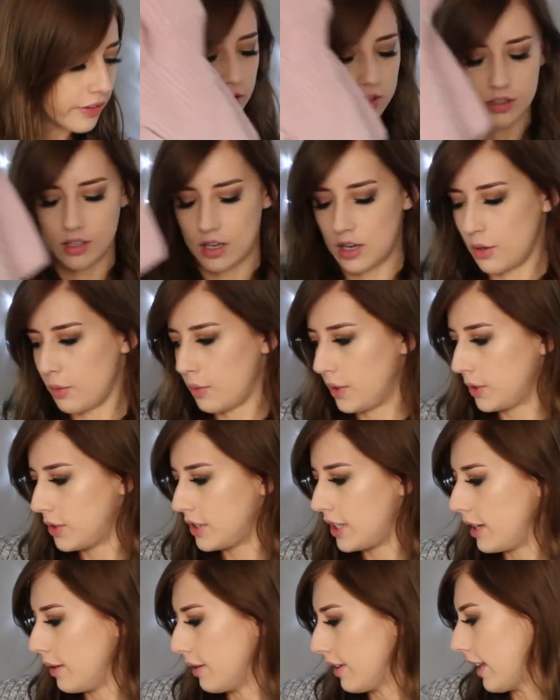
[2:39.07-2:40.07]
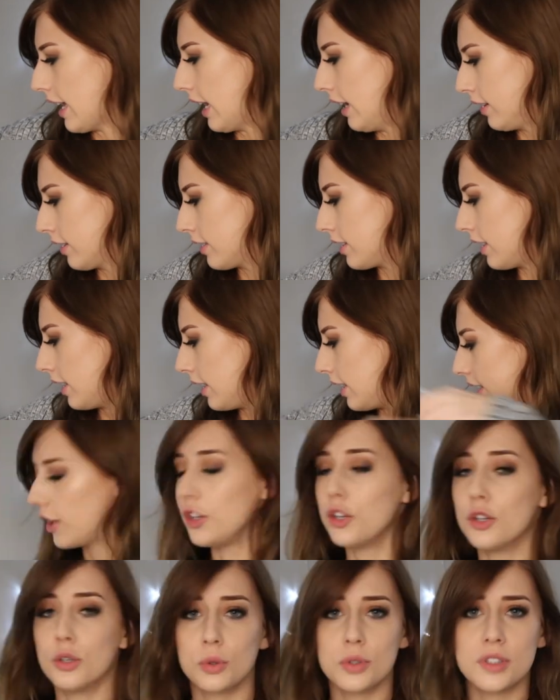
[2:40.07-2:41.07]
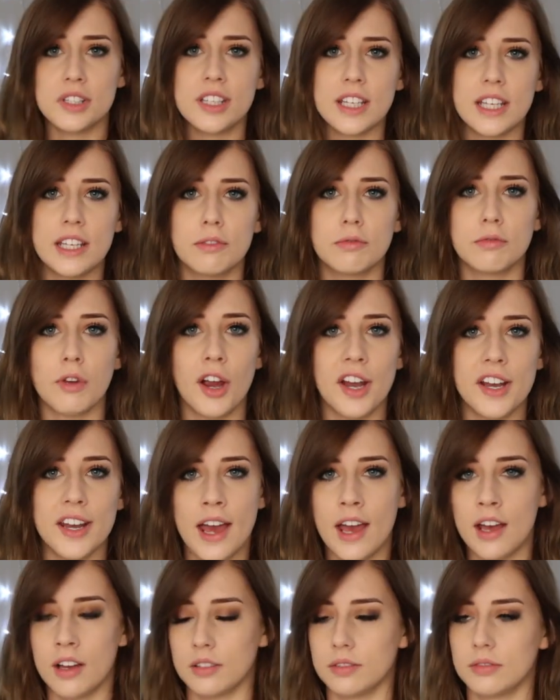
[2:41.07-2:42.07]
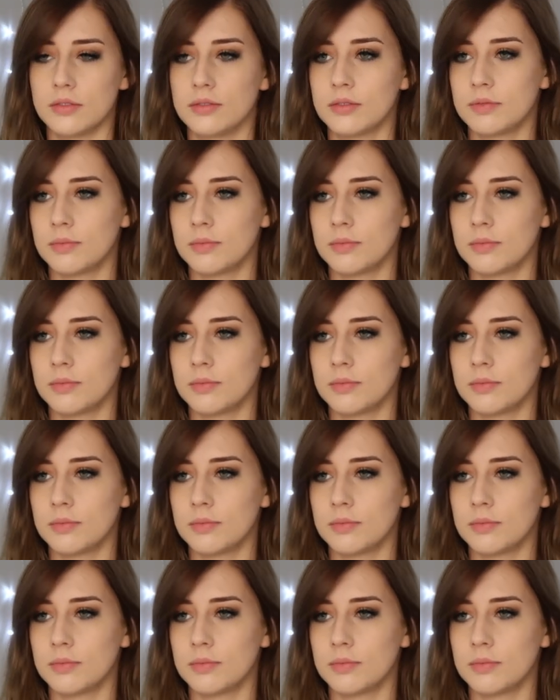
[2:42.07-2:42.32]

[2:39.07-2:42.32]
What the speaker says: So we'll see what that looks like. You'll see right now.